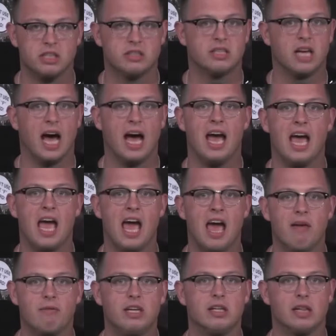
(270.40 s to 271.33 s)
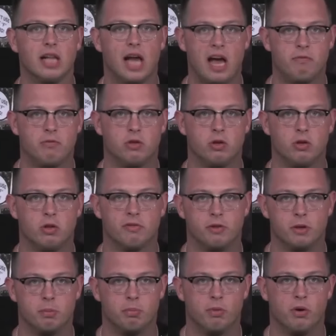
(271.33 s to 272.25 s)
It's got a heavy life to the
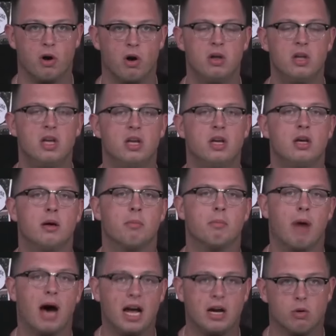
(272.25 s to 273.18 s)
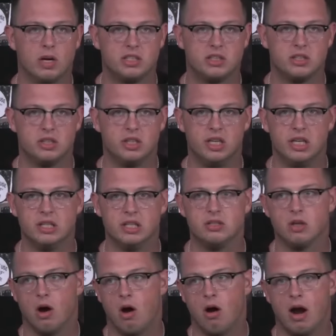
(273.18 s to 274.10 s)
football. My question
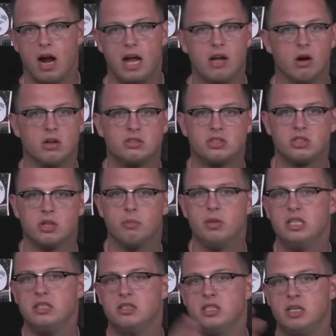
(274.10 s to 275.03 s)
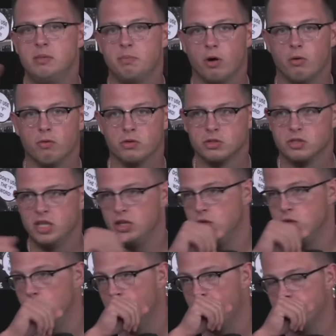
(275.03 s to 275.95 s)
is, all right, on some of these deep overs that
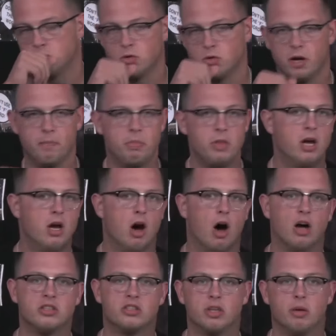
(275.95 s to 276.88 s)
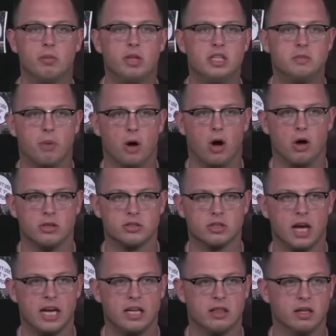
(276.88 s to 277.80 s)
you guys run, on some of these balls
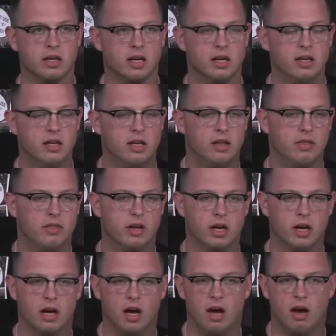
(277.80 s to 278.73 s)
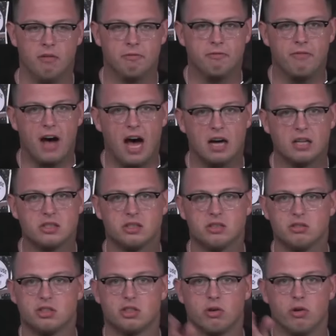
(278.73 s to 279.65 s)
like the the uh, Fox
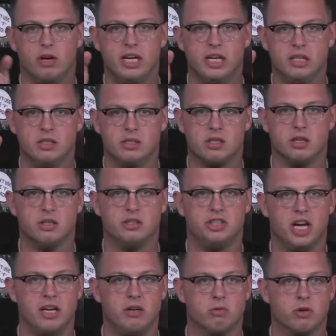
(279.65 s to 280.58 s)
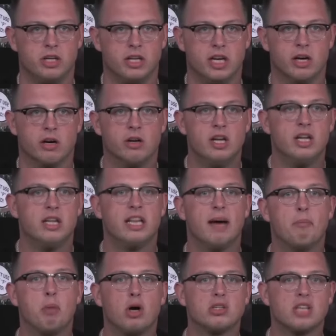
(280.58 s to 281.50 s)
screen to Jaden Riddell,
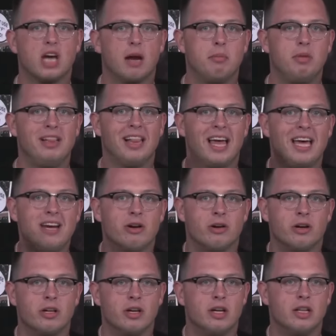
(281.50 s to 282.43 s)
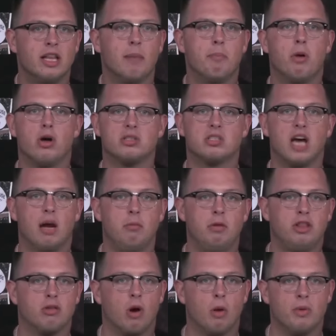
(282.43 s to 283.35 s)
that ball's got to be layered. That ball's got to
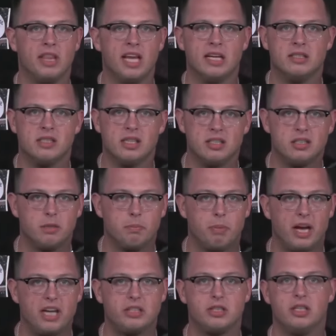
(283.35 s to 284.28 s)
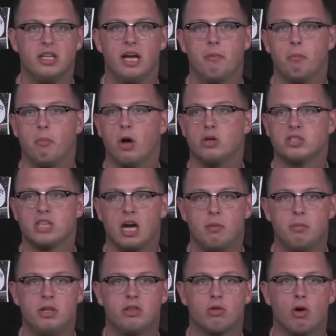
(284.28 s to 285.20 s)
be thrown with anticipation. That ball's got
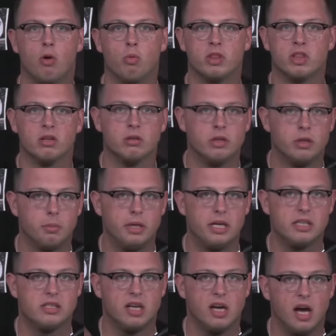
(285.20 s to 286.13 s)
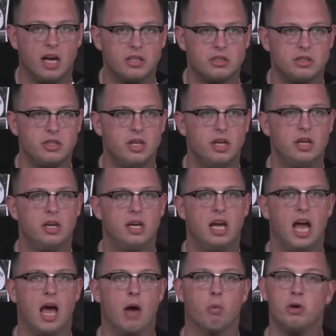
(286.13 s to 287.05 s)
to be thrown with a little bit of touch.
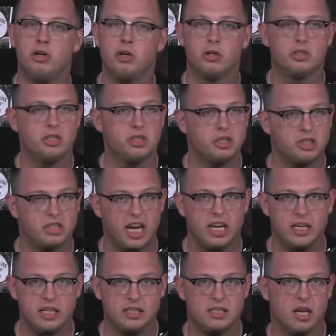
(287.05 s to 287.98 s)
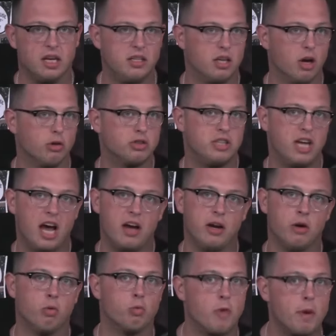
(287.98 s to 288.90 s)
And when you're just standing 10 toes down
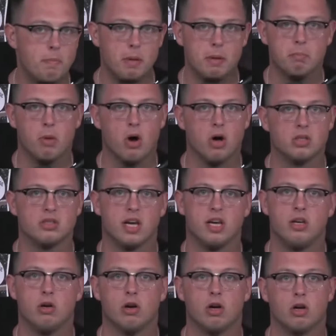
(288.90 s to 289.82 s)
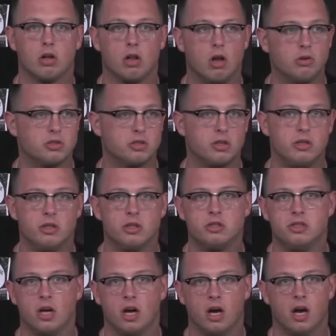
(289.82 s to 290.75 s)
and ripping balls like you're a closer and
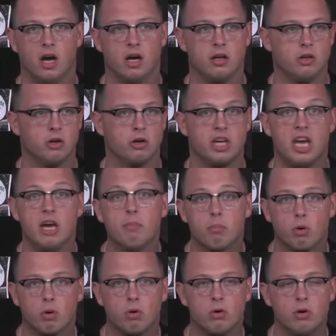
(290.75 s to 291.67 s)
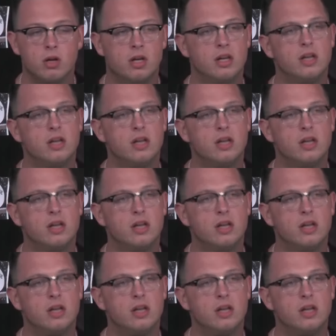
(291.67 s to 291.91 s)
you're, uh, you're Kimbrel